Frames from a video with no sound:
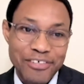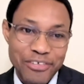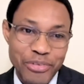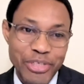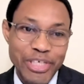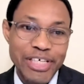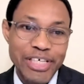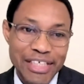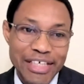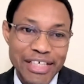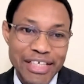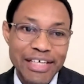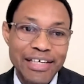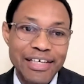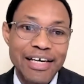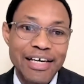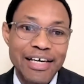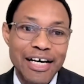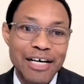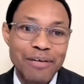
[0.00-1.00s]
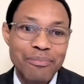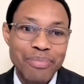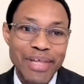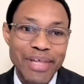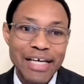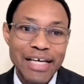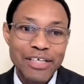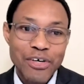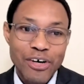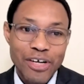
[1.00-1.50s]
really,
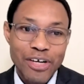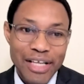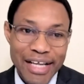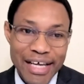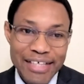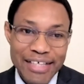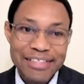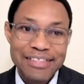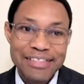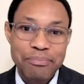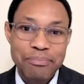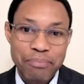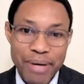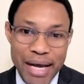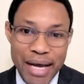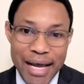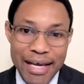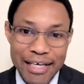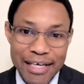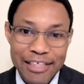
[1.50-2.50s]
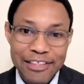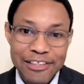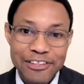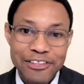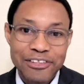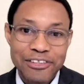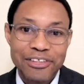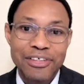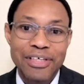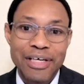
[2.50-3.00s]
that collects
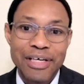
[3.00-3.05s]
bile